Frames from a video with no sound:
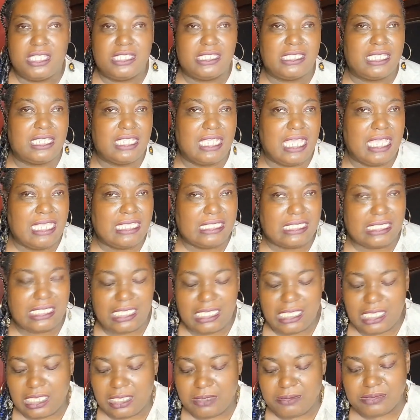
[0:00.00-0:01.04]
And did I
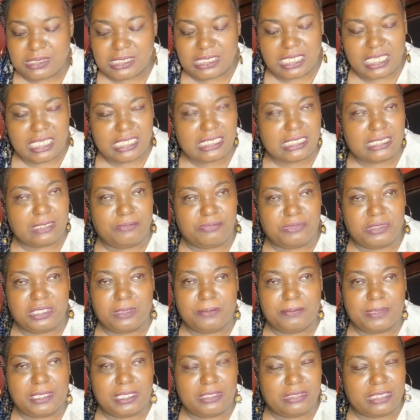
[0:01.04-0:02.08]
see him say
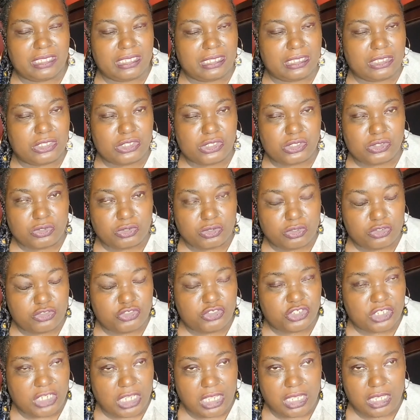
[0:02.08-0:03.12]
something about that this
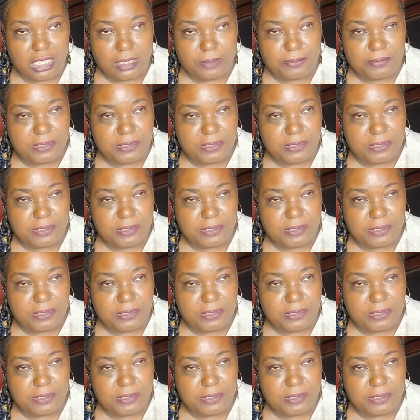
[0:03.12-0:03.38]
girl shot